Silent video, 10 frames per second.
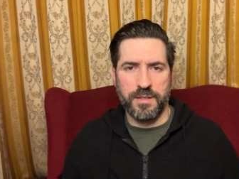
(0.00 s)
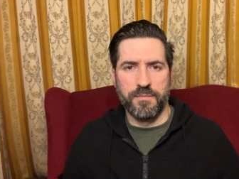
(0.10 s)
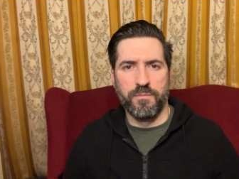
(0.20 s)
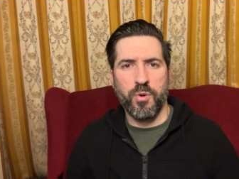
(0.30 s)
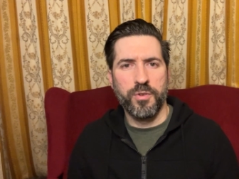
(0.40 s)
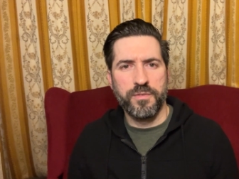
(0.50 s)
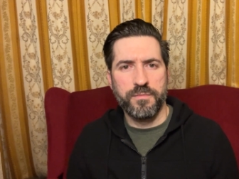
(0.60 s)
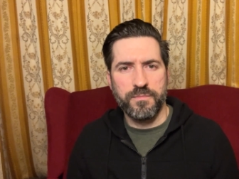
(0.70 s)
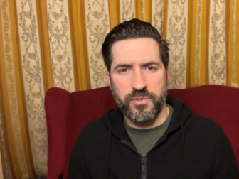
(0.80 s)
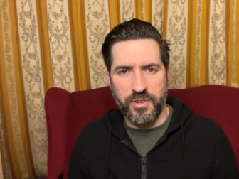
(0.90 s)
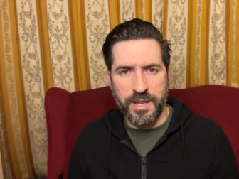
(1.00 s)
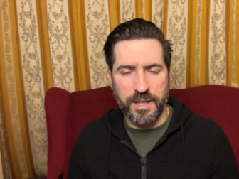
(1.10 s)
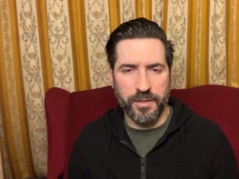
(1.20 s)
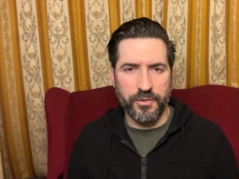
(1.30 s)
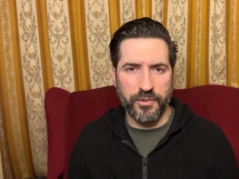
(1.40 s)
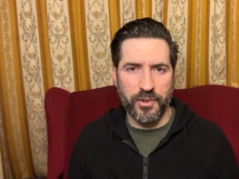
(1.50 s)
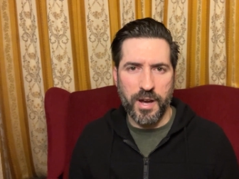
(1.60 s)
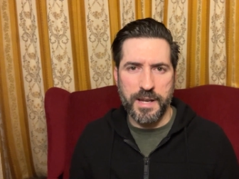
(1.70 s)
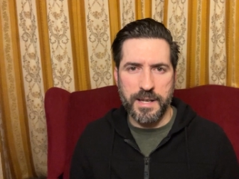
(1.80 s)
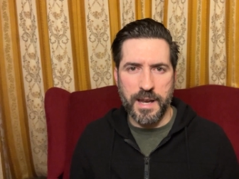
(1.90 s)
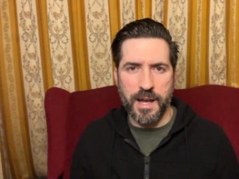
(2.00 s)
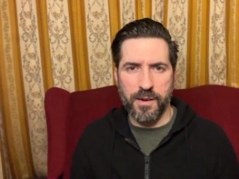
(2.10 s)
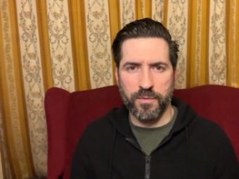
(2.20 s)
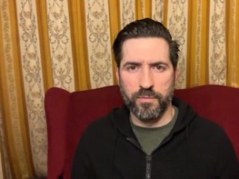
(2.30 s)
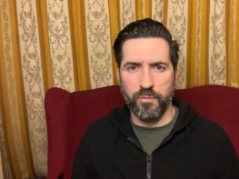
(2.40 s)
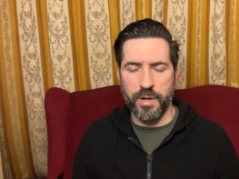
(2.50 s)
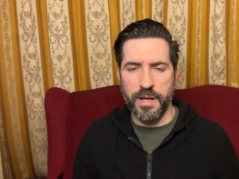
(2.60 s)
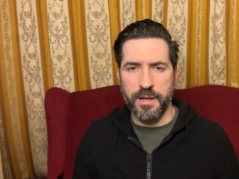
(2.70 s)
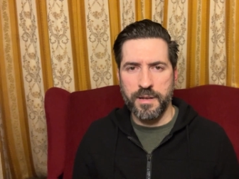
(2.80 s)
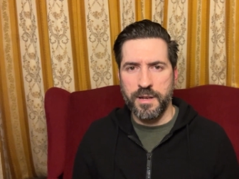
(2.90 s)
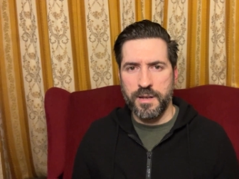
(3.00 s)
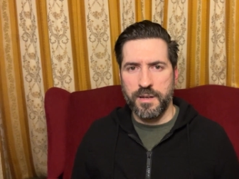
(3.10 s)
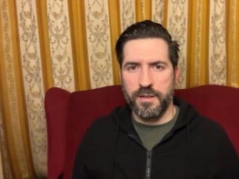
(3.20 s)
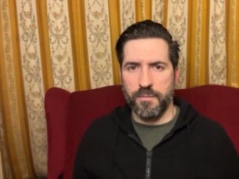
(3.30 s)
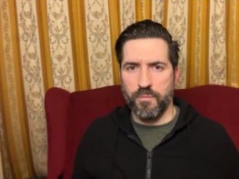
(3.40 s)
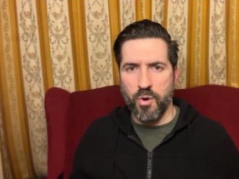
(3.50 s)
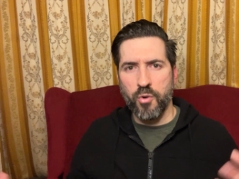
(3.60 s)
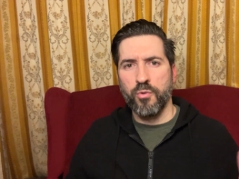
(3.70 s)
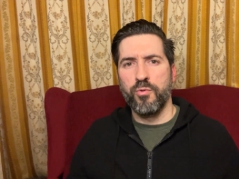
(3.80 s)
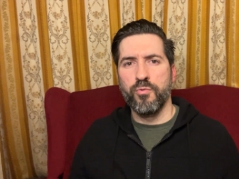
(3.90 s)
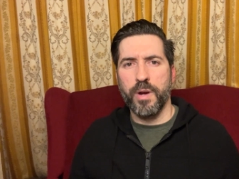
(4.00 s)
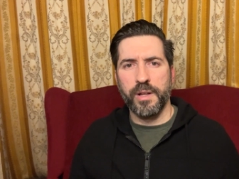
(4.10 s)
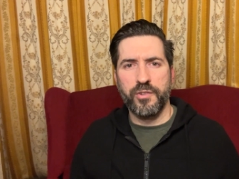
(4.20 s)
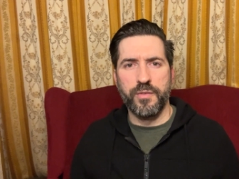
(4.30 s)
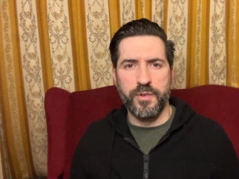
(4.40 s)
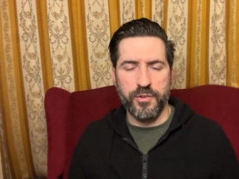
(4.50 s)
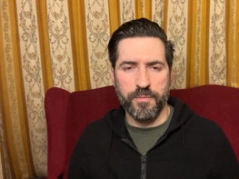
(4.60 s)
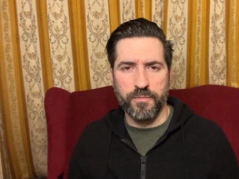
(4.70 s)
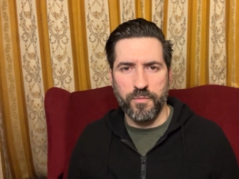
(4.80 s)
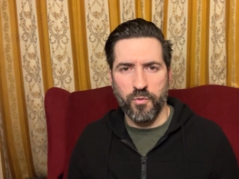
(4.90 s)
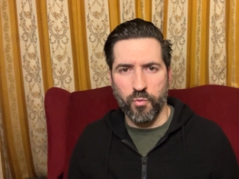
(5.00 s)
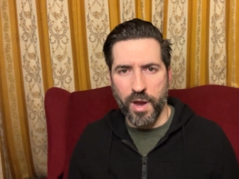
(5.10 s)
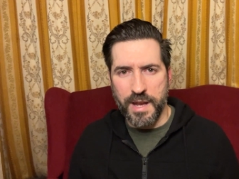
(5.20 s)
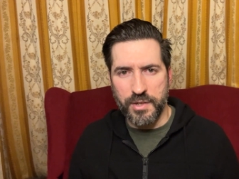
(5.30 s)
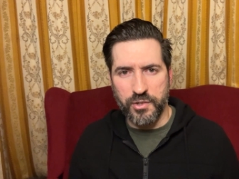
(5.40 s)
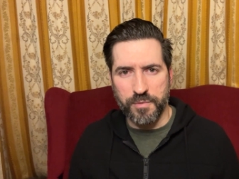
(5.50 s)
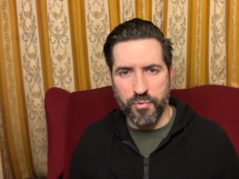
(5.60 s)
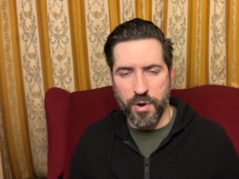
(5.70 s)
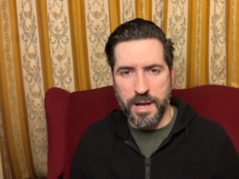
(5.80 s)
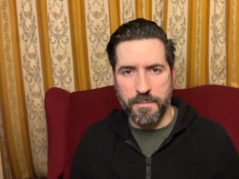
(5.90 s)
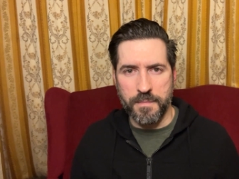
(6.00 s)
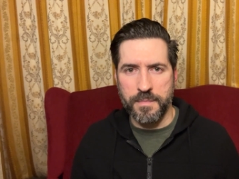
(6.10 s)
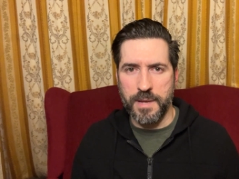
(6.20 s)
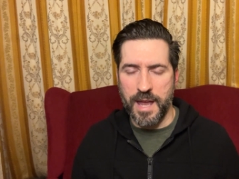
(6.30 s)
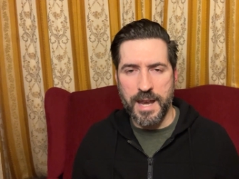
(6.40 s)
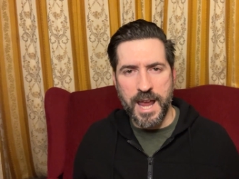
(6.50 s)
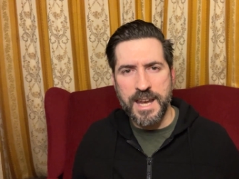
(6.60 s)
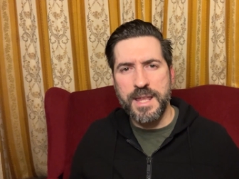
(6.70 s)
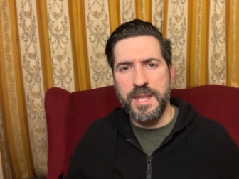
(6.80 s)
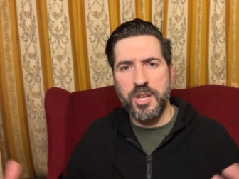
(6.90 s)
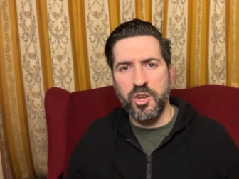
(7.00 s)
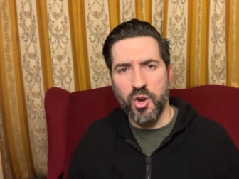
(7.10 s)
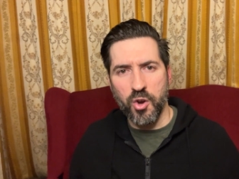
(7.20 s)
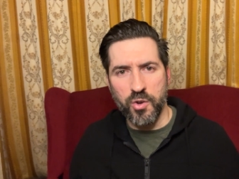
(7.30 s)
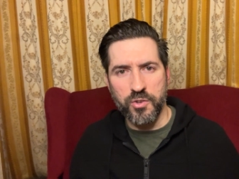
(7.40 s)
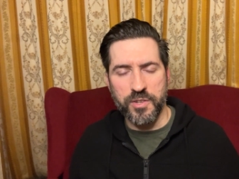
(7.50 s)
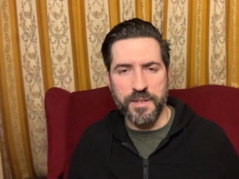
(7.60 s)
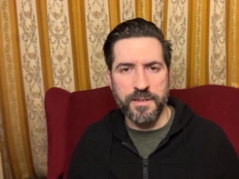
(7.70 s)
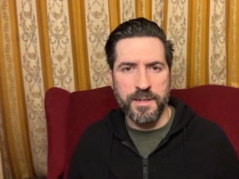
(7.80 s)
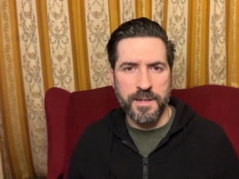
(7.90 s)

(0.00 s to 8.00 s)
modern secular society now where moral relativism reigns supreme and anything goes, and